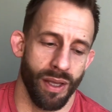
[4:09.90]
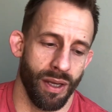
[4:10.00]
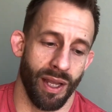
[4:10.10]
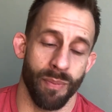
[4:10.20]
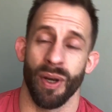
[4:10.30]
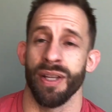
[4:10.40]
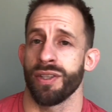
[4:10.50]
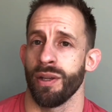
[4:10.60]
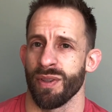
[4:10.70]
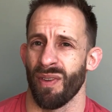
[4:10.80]
Okay, but in
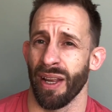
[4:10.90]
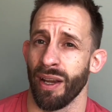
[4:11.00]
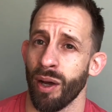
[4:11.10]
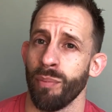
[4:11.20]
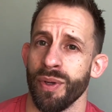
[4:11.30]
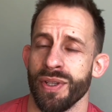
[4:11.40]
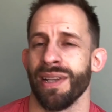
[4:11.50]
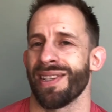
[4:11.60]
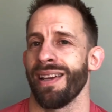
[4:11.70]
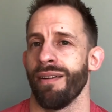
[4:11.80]
terms of like numbers,
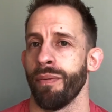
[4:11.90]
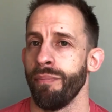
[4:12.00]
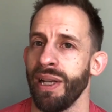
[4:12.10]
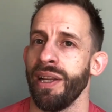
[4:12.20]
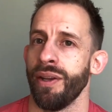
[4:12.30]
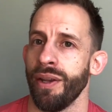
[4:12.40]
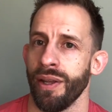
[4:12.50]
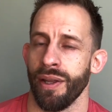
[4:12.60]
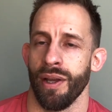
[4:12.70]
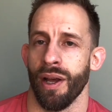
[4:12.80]
let's say you have 1 million
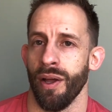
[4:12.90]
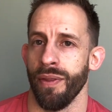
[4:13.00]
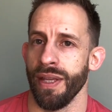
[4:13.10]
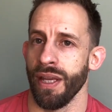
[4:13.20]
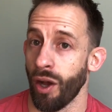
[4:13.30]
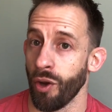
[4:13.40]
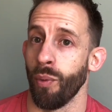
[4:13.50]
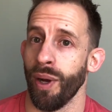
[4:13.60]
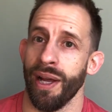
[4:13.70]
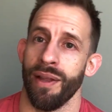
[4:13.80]
at the
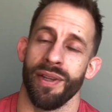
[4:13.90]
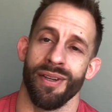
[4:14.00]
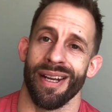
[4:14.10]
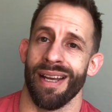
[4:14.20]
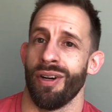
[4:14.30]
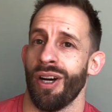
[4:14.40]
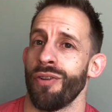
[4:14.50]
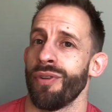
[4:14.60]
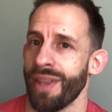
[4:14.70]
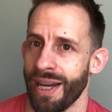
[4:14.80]
unaware, then you're going to have
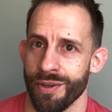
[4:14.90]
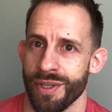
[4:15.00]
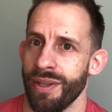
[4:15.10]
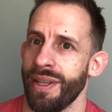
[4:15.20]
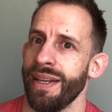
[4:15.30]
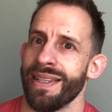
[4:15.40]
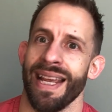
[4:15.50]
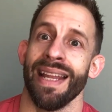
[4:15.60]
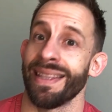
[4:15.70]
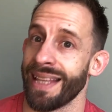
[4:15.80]
100,000, then
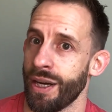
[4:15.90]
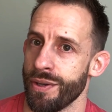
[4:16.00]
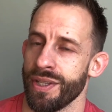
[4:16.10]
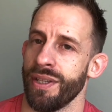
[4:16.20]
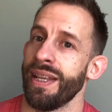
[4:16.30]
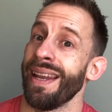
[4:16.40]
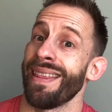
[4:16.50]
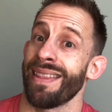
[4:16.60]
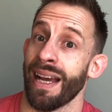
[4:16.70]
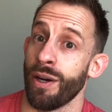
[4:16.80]
10,000, then
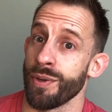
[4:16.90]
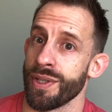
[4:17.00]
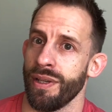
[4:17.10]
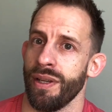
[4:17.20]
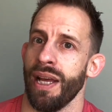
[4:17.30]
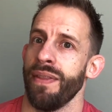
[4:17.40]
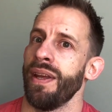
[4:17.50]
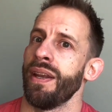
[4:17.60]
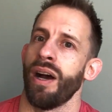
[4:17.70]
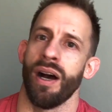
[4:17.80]
1,000, and
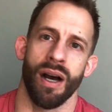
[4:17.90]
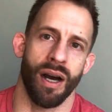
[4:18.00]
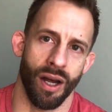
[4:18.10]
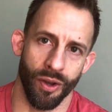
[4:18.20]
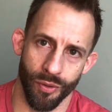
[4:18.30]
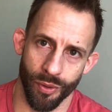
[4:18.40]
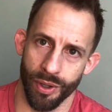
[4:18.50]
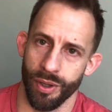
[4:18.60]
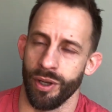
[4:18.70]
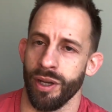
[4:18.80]
then 100
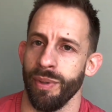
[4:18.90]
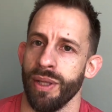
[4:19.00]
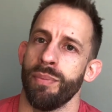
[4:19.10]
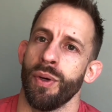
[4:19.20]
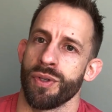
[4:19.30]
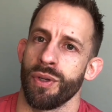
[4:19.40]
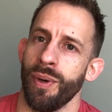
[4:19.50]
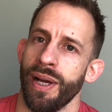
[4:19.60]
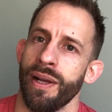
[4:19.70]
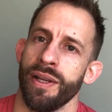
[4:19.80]
are going to be the most
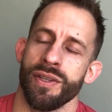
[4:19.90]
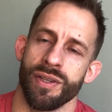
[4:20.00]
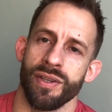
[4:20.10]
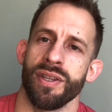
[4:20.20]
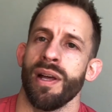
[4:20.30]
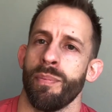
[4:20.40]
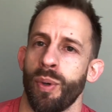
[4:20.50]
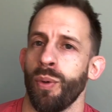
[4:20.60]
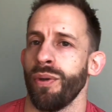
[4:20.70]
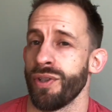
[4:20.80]
aware. So you can see that
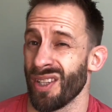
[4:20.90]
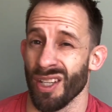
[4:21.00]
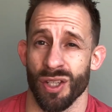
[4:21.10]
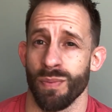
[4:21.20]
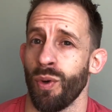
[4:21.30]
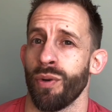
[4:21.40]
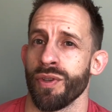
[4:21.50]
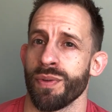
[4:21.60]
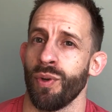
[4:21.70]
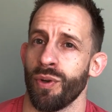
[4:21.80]
pool just gets smaller and
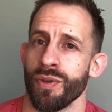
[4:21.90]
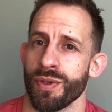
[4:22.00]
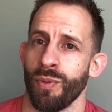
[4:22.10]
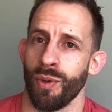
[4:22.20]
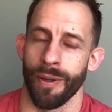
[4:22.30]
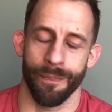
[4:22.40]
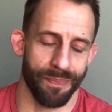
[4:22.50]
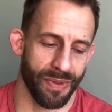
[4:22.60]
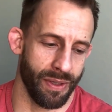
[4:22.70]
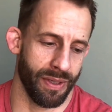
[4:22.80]
smaller and smaller.
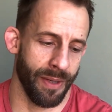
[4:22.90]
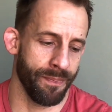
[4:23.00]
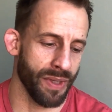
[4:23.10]
Okay.